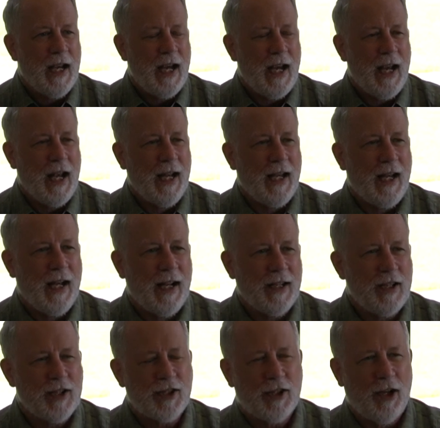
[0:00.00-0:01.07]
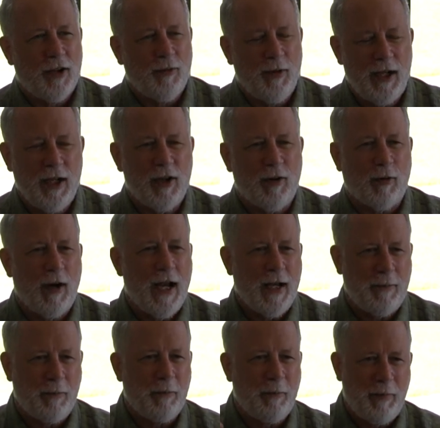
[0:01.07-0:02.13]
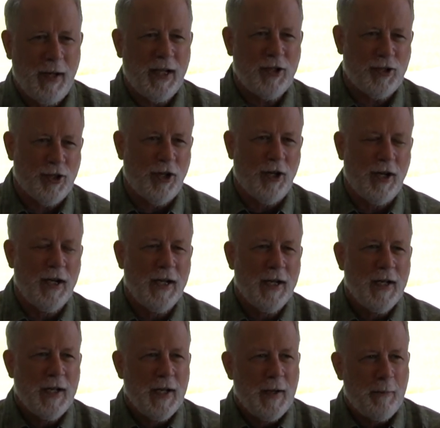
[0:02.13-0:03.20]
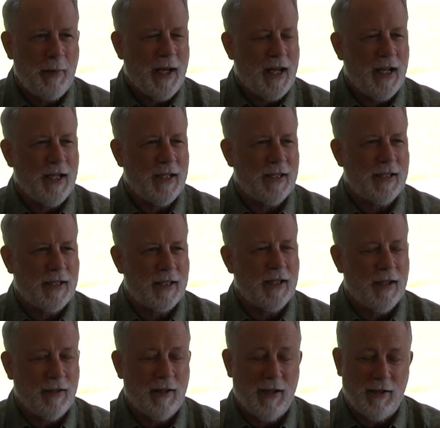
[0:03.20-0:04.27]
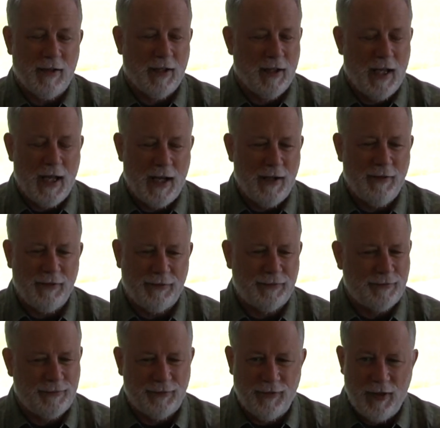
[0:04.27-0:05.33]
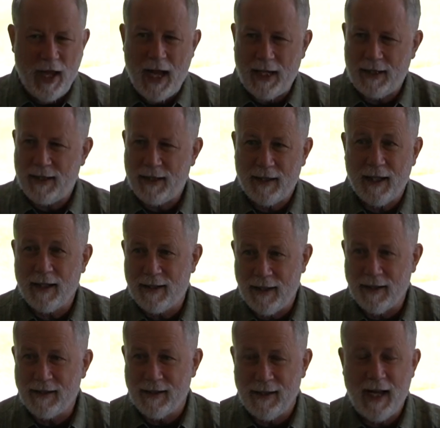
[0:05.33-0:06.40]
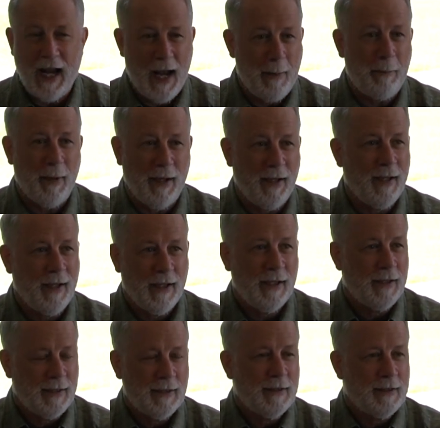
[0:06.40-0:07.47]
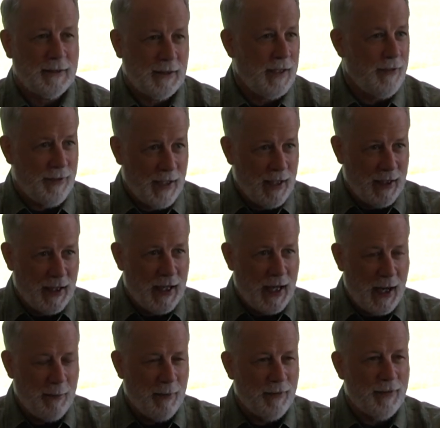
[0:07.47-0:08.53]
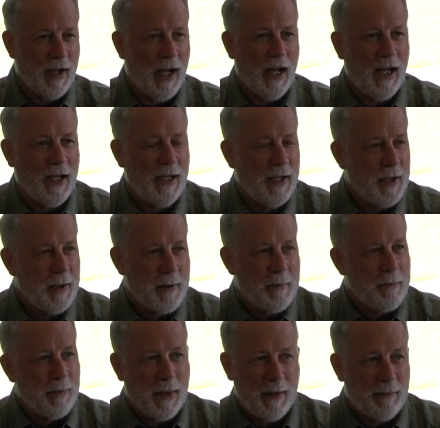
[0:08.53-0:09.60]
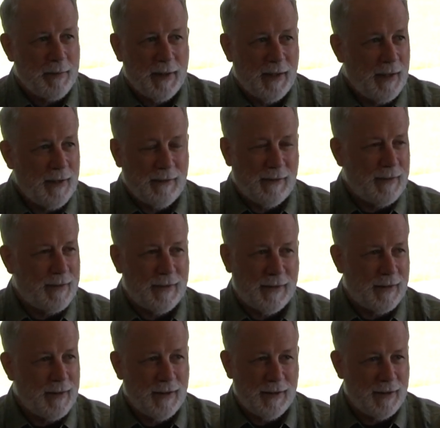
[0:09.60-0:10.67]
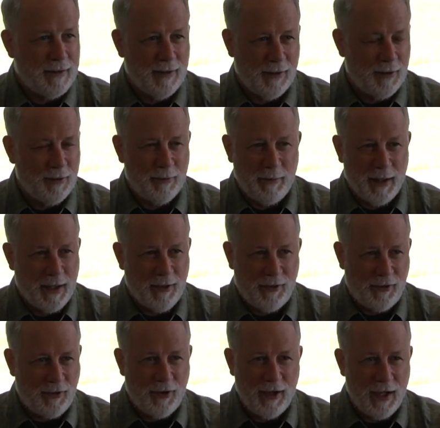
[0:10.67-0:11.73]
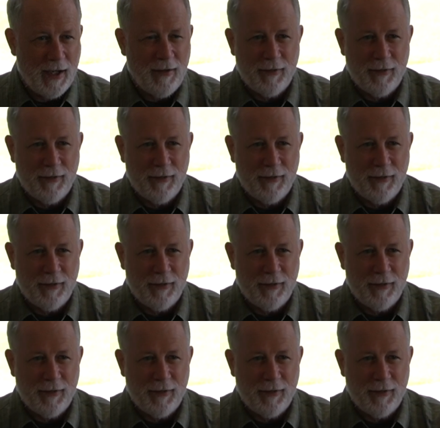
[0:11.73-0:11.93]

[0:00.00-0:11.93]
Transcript: And I just thought, what a great picture, because there's a lot of that doesn't happen even in the name of God, but there's no ministry